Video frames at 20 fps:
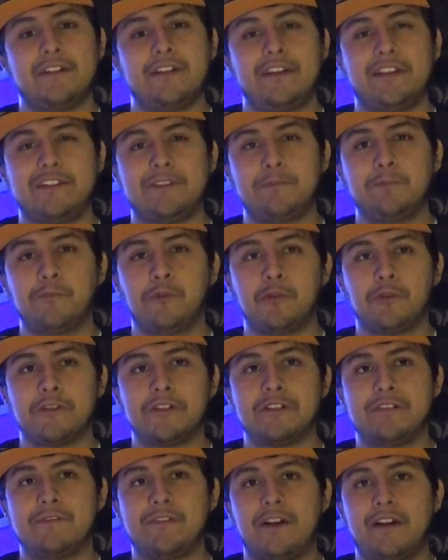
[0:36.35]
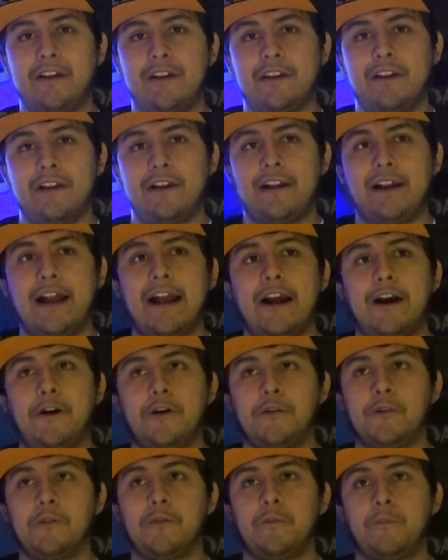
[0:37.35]
it's more of
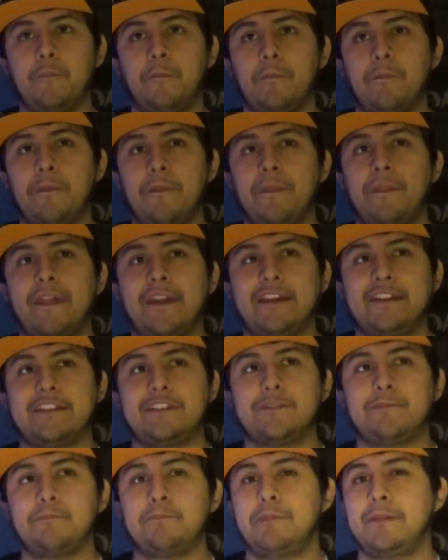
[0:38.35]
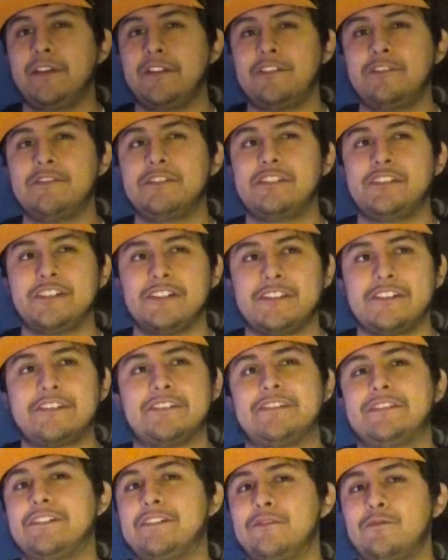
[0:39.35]
how they speak to each
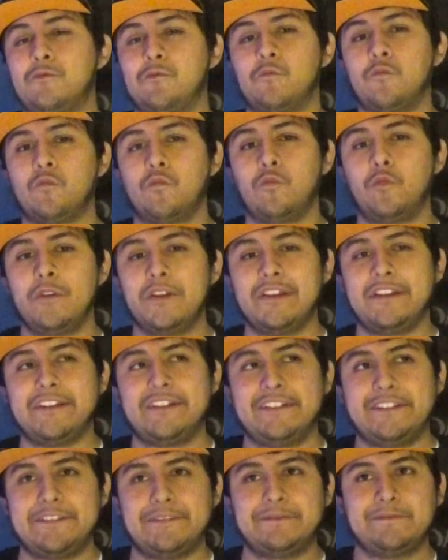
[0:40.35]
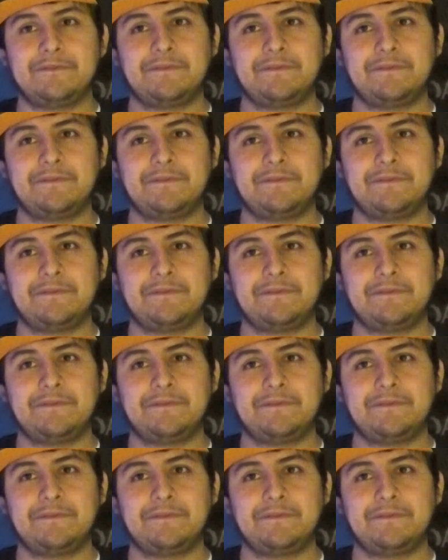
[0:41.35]
other. It's really